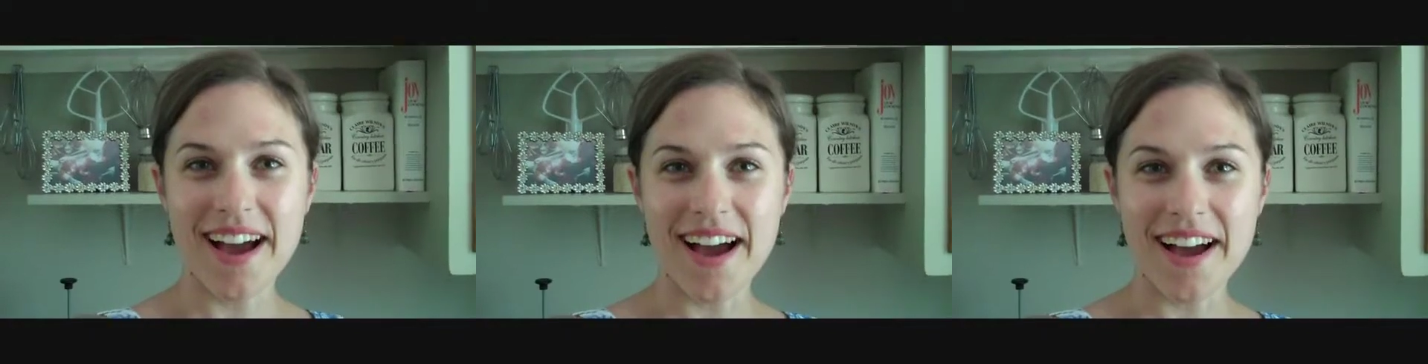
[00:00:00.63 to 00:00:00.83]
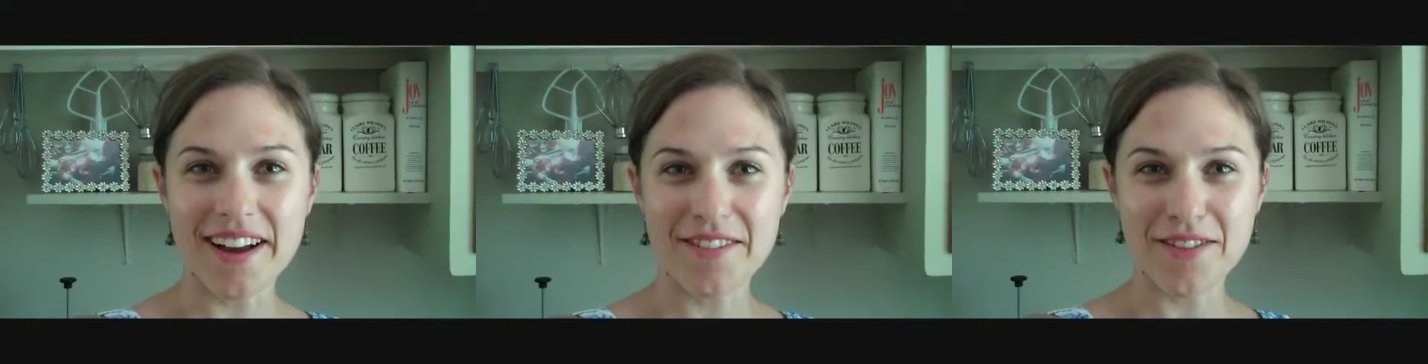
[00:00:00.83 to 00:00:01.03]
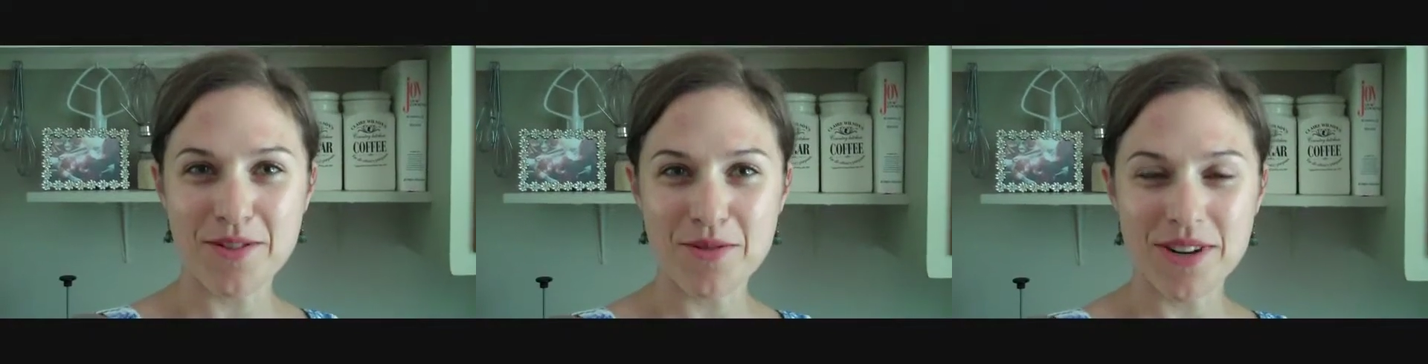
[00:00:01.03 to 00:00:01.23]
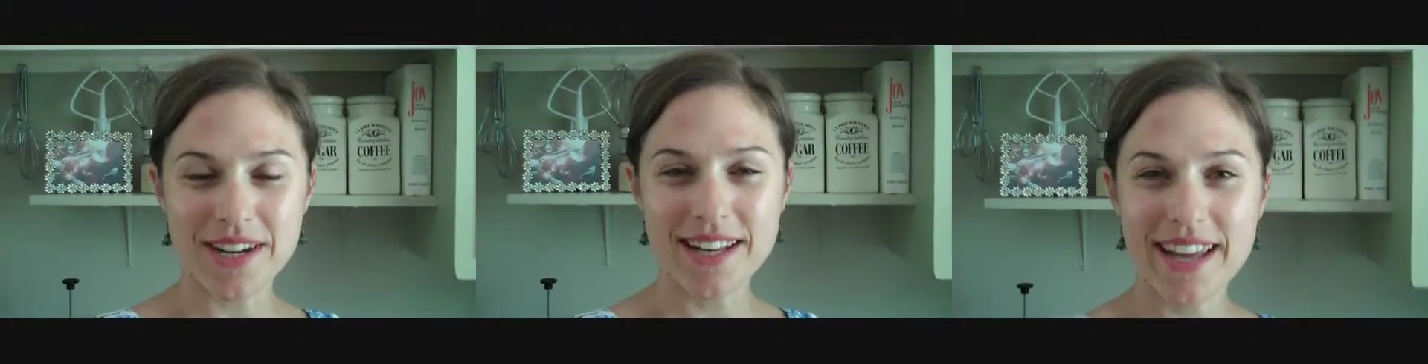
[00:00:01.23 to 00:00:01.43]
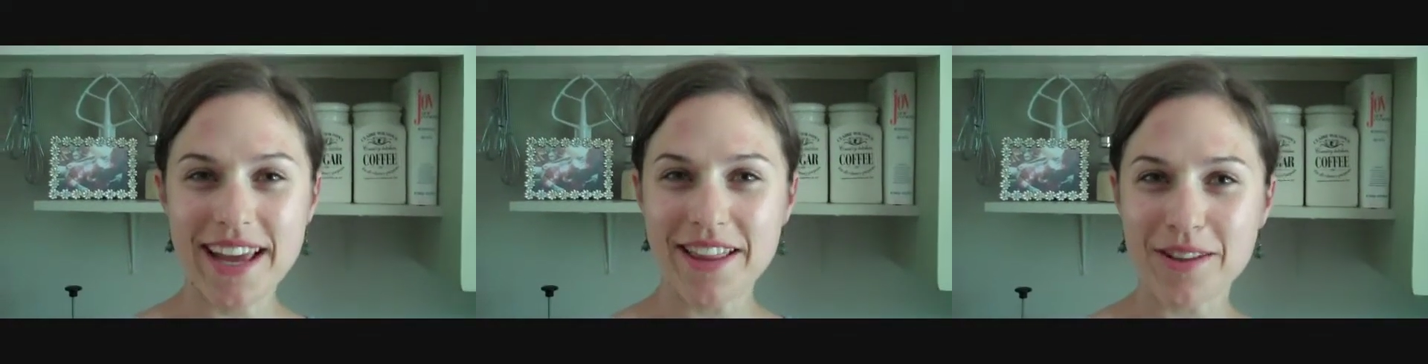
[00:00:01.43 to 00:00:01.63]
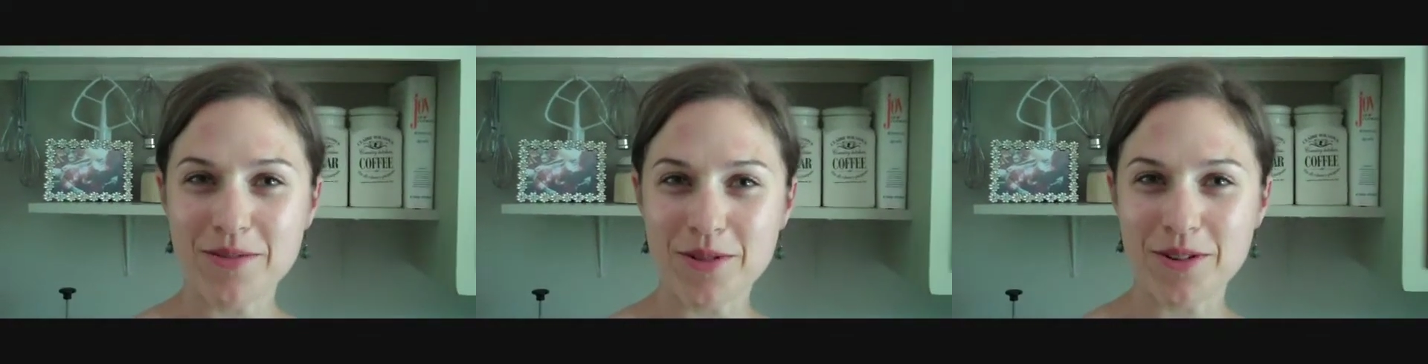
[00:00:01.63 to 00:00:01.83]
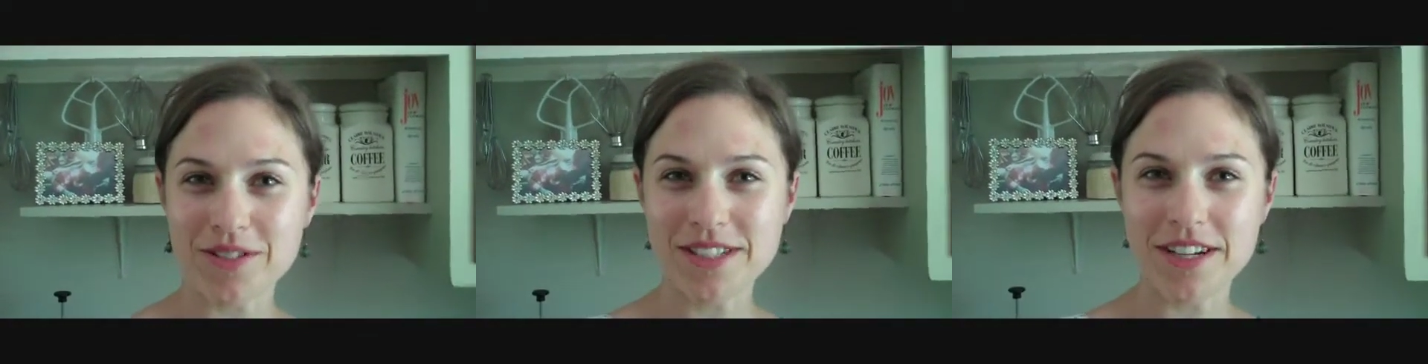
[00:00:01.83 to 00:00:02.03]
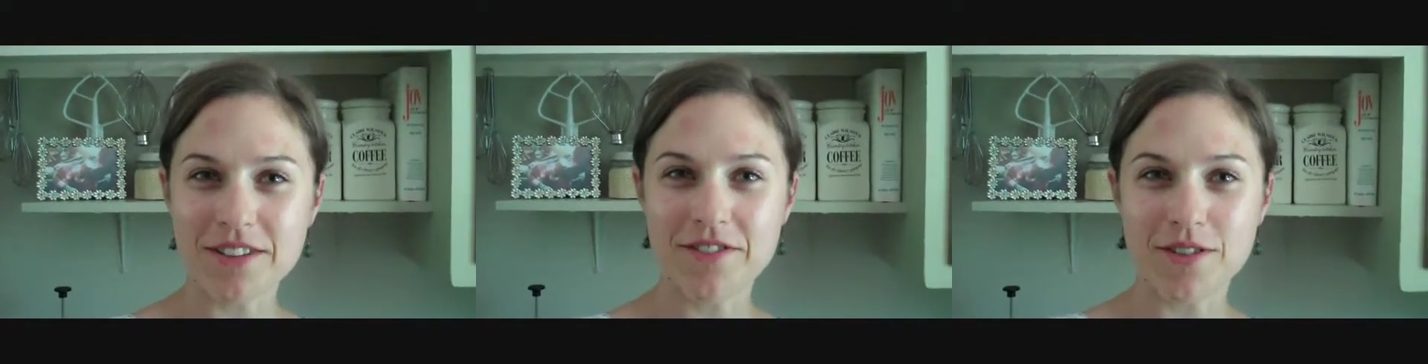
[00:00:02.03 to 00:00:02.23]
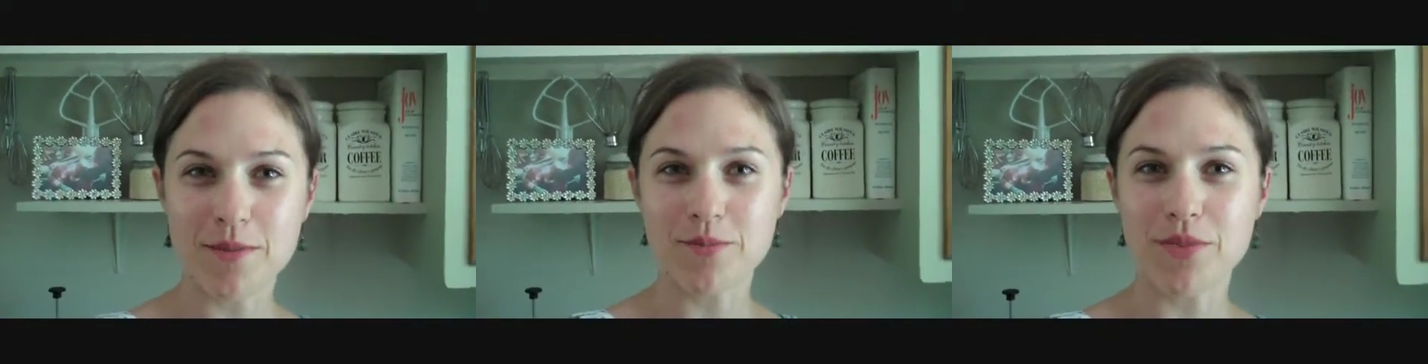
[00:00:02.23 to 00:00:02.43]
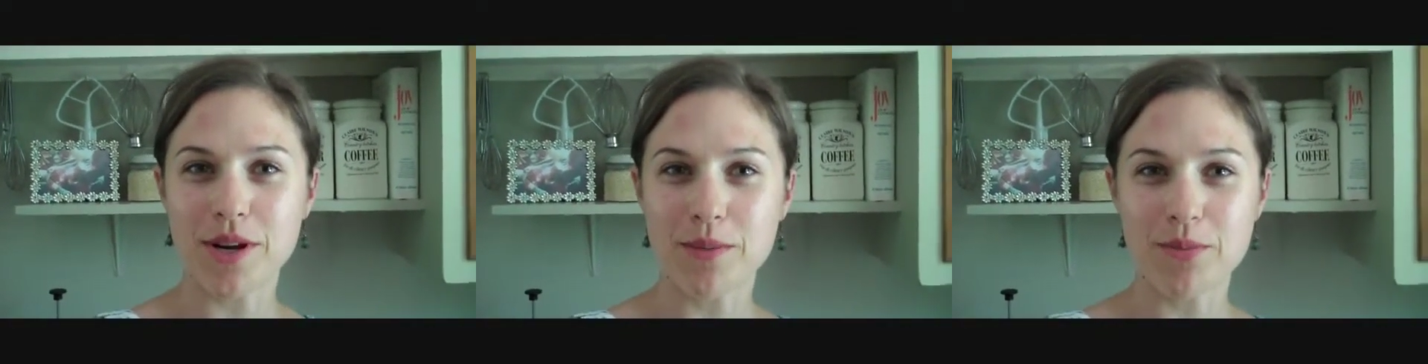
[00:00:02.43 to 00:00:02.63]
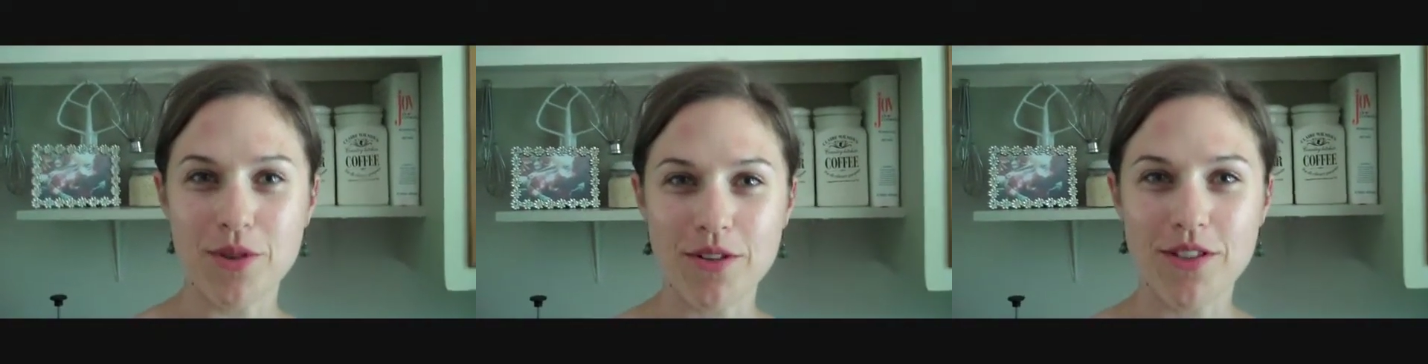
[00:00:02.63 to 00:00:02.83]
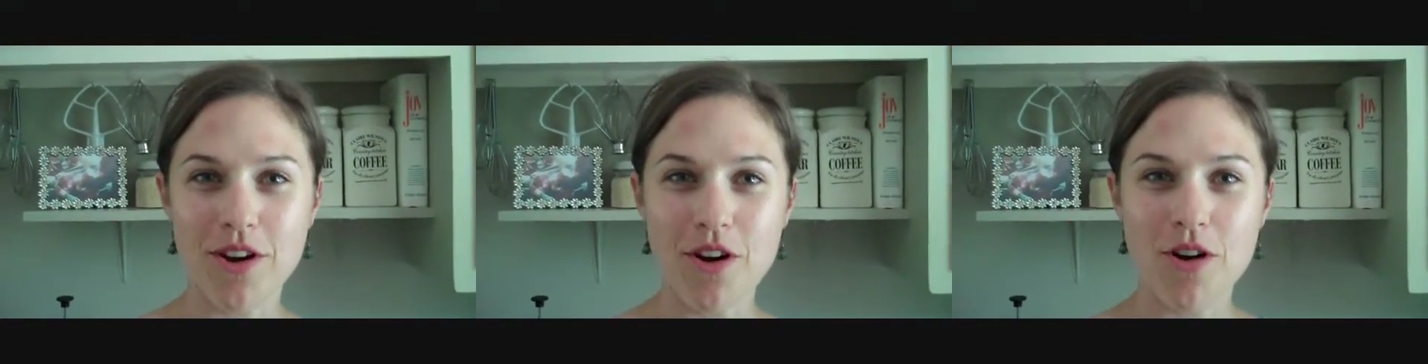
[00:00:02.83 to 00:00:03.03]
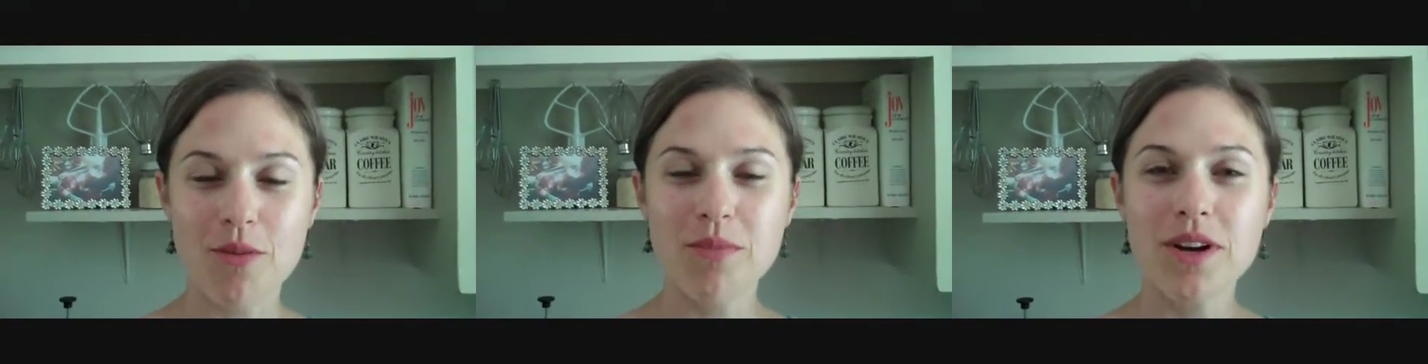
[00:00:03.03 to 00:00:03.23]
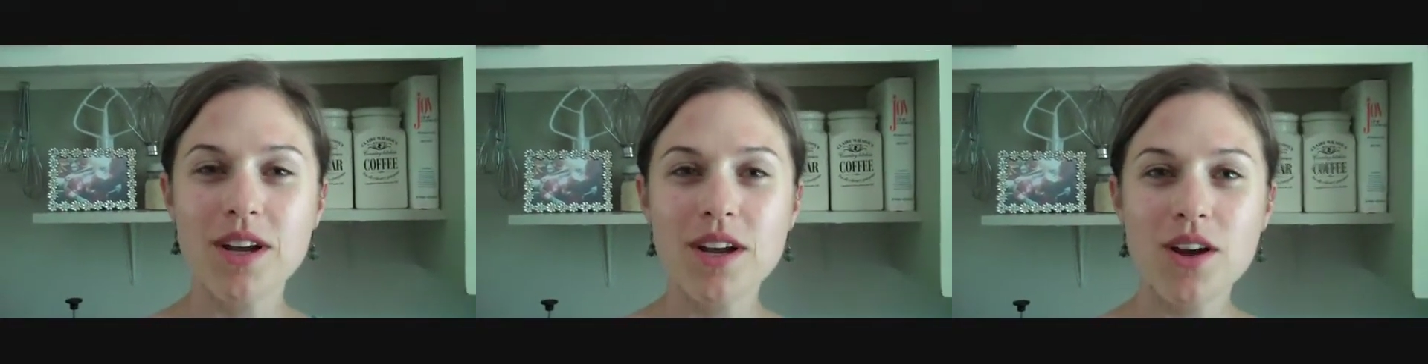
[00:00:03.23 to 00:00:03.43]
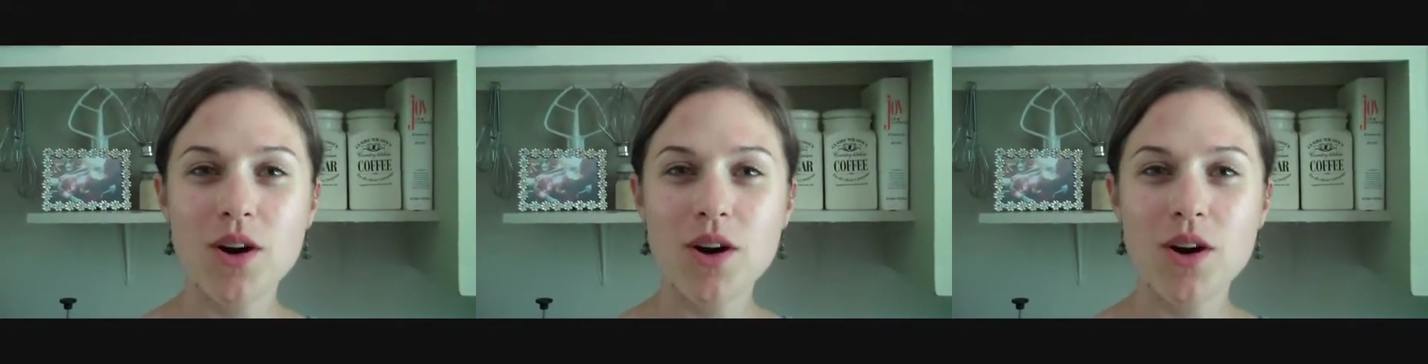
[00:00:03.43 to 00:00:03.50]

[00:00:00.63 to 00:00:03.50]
Hi everyone, Kaitlin Rose here from Bring Birth Home.